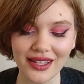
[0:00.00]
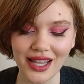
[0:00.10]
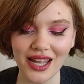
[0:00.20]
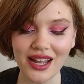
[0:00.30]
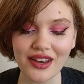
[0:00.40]

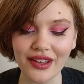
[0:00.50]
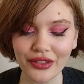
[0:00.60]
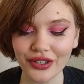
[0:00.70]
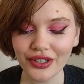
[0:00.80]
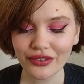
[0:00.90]
And then
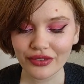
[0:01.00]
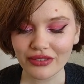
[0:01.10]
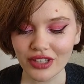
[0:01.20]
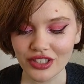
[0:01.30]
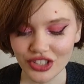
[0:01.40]
another
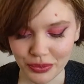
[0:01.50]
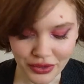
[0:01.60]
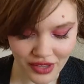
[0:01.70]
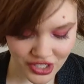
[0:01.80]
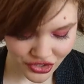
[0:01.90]
Revlon
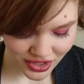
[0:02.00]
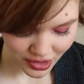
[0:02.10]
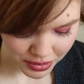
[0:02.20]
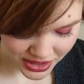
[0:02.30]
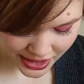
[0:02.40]
Super
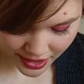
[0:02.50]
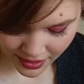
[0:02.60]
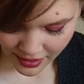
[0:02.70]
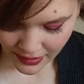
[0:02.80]
Lustrous lipstick.